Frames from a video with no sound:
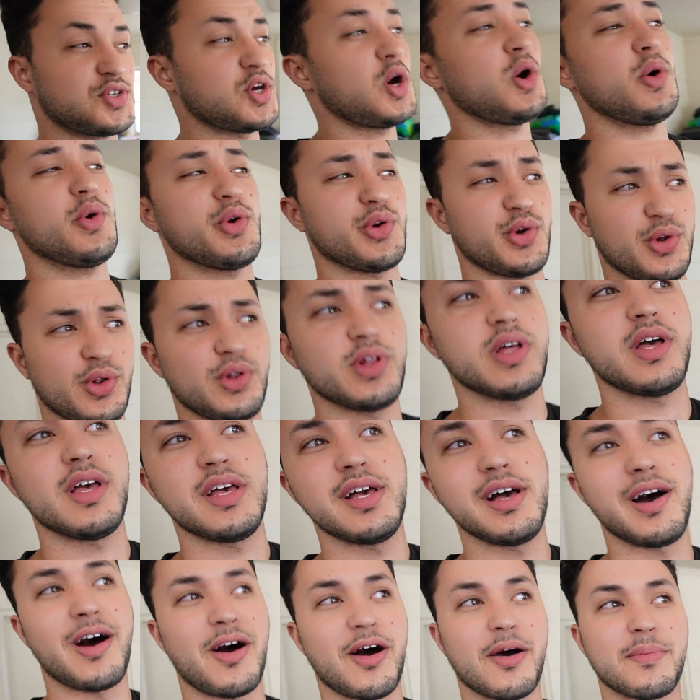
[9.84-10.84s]
total
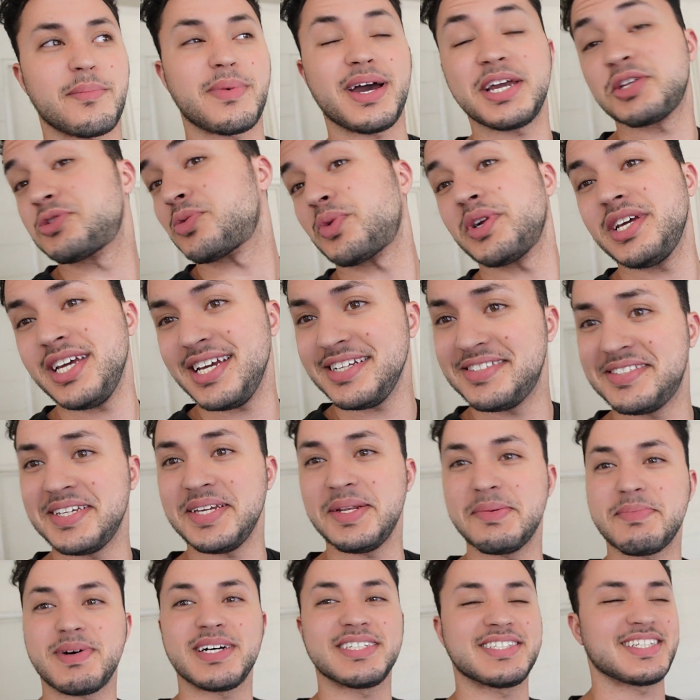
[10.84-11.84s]
on my
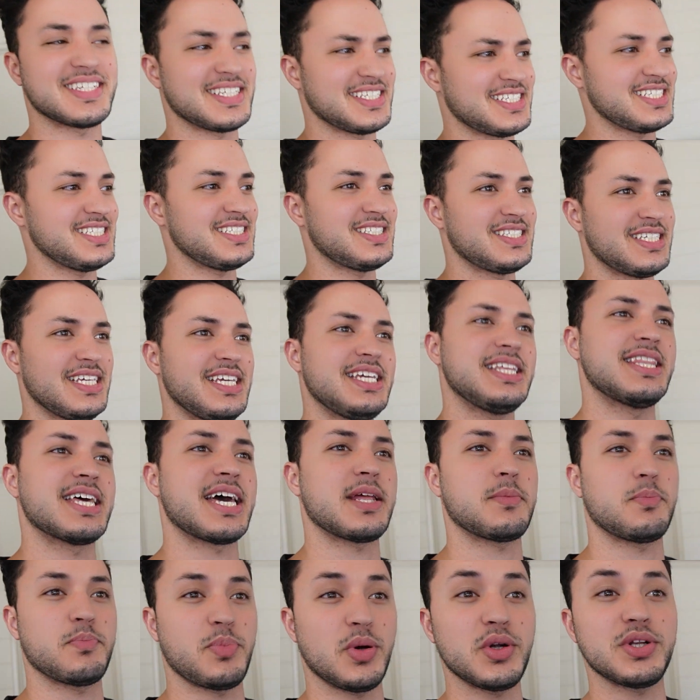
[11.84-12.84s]
2018 Mustang GT
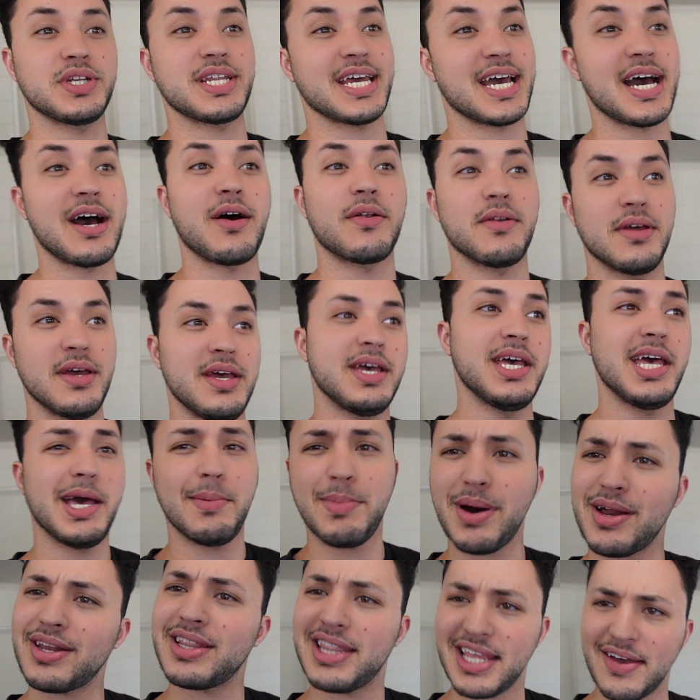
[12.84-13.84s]
that put down
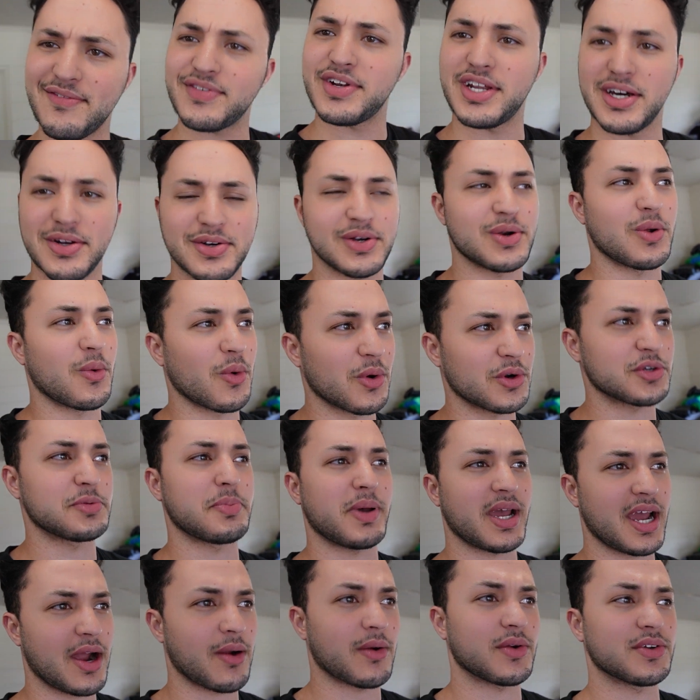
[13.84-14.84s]
about 1100
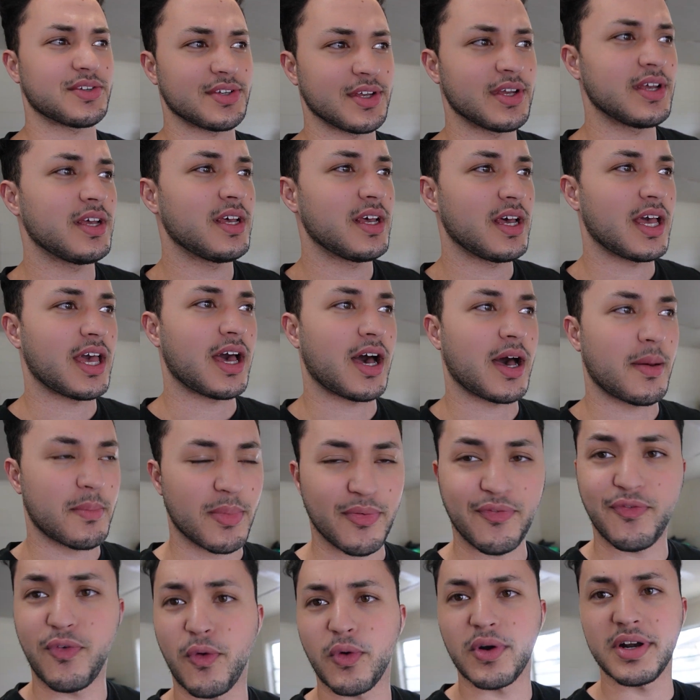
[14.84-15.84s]
horsepower
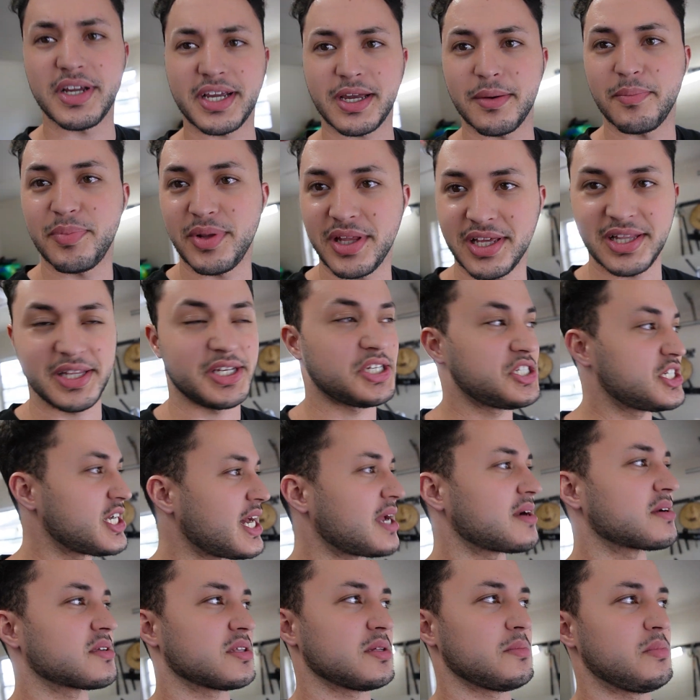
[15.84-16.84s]
before it completely
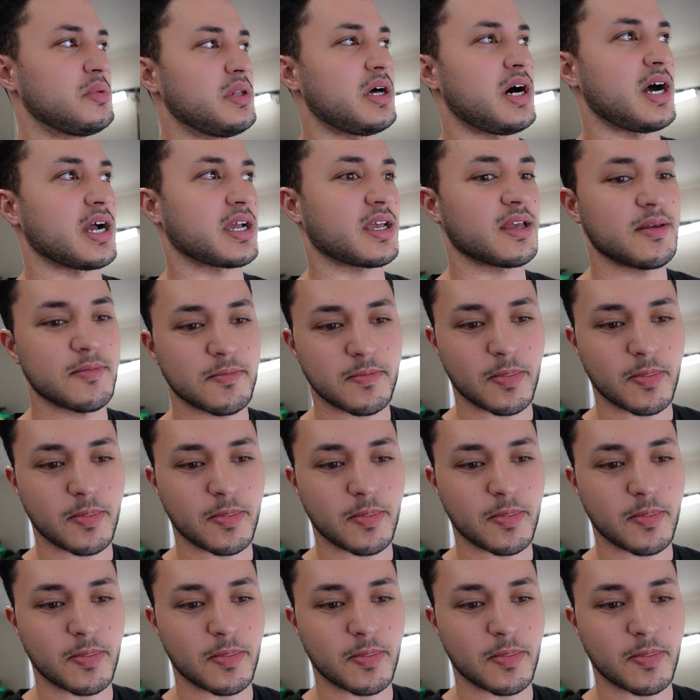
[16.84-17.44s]
shattered the block.